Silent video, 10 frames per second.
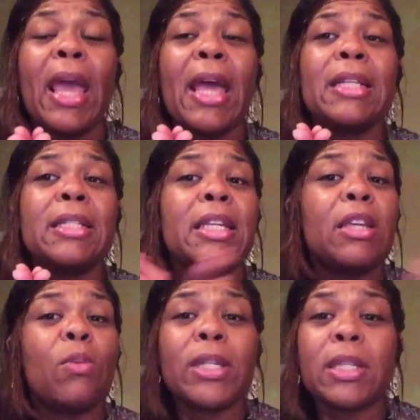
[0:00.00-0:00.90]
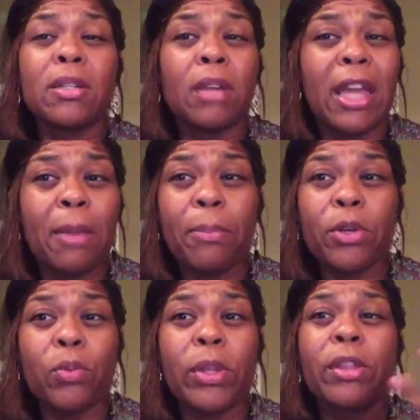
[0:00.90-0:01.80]
And he wasn't
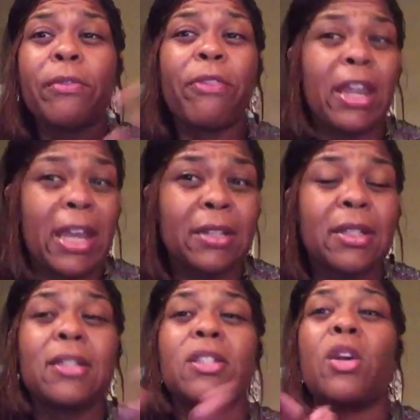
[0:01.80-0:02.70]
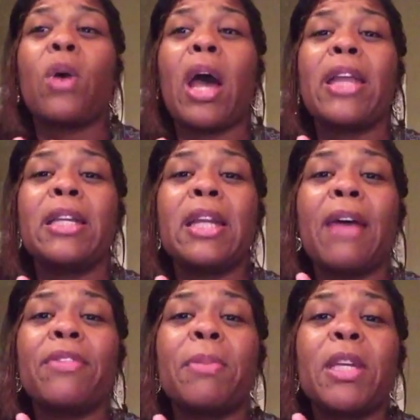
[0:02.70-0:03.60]
hampered with finances, so I didn't
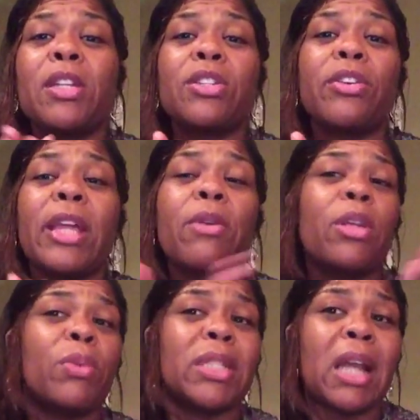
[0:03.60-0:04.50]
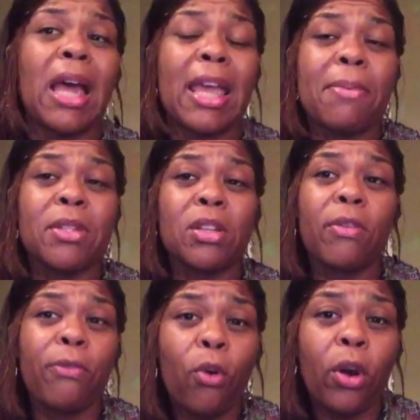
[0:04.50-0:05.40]
have to be concerned that he was not able to
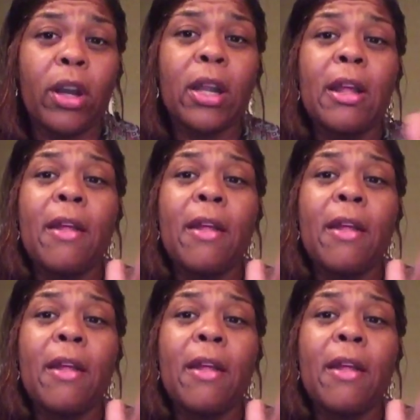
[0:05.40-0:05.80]
afford